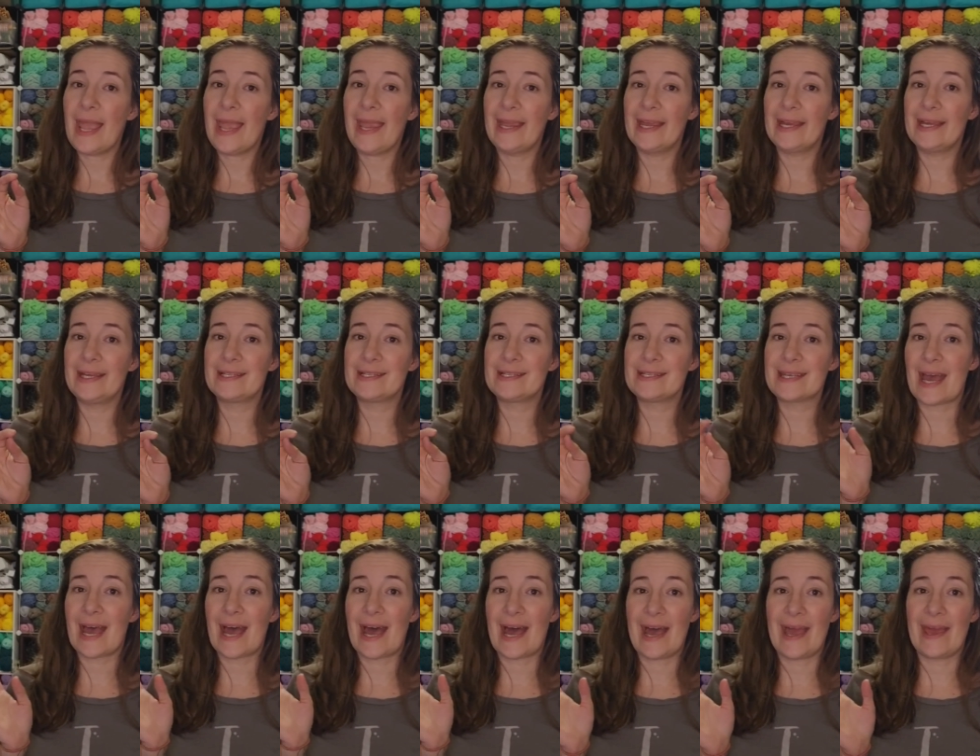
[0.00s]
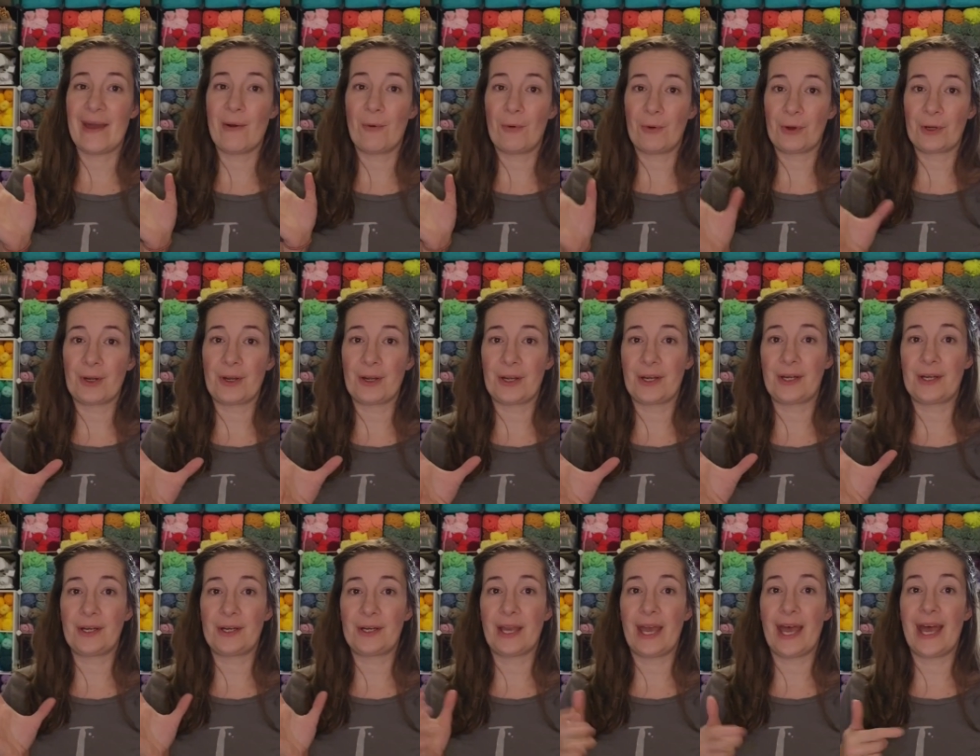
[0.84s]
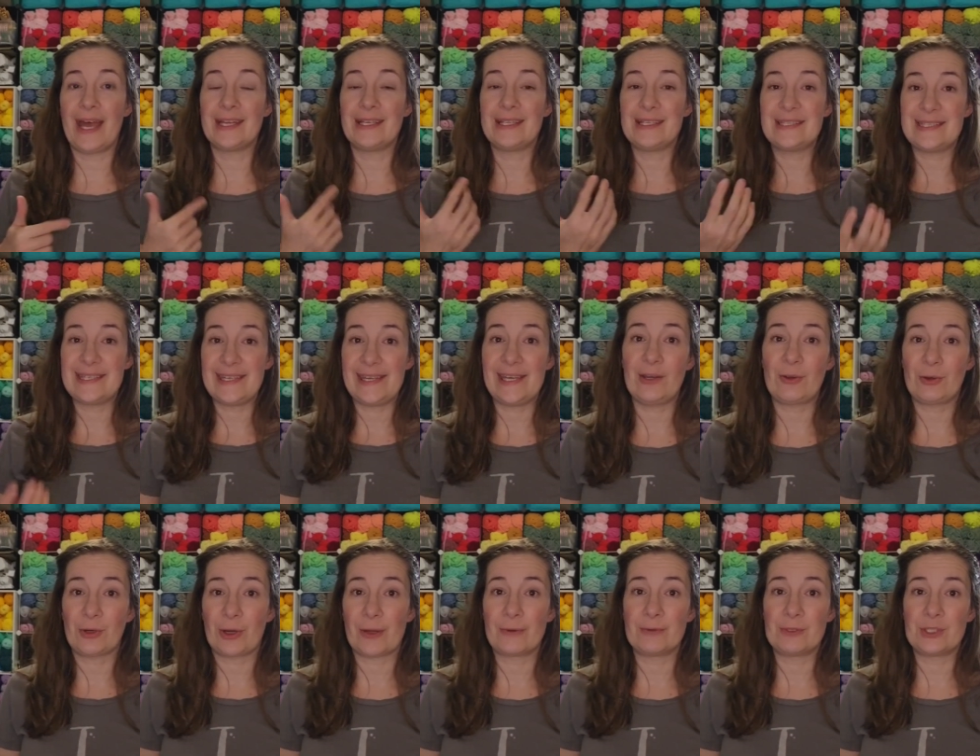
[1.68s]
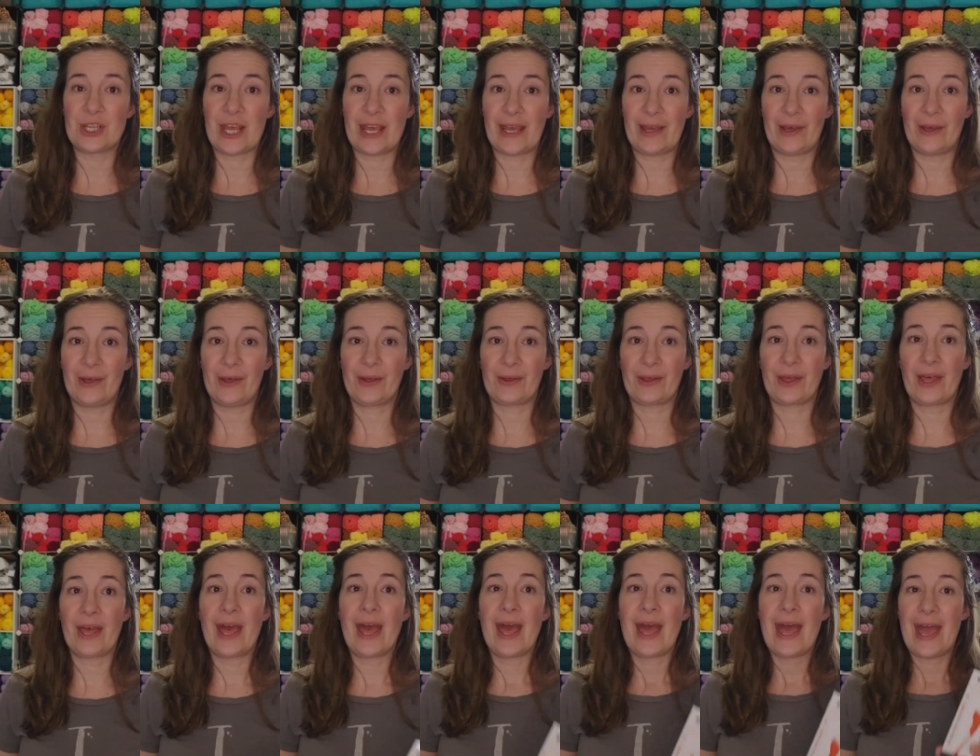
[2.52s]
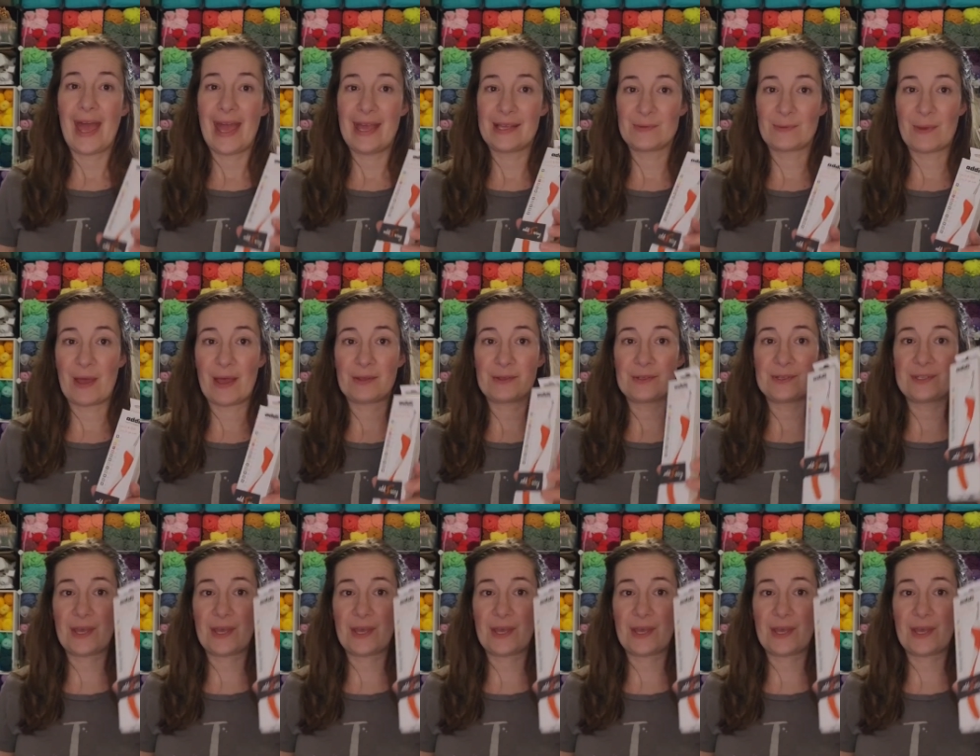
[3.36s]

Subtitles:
and I ordered a crochet hook as well.